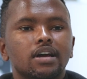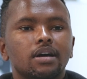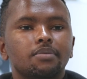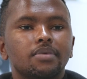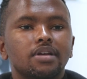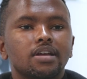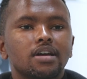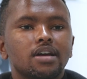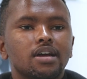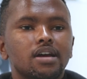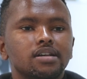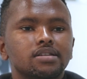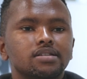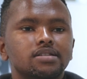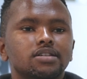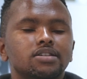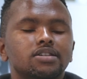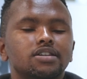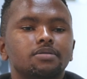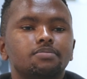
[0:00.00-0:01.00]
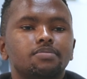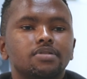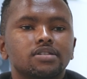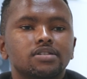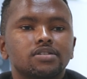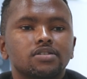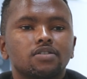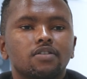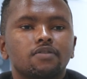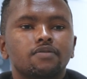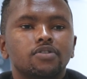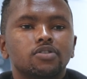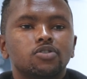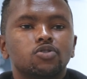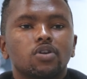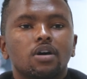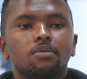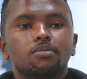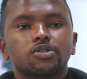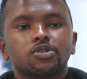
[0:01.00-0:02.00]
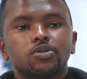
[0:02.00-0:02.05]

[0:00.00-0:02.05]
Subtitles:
I'm here as the Chairperson of the Drama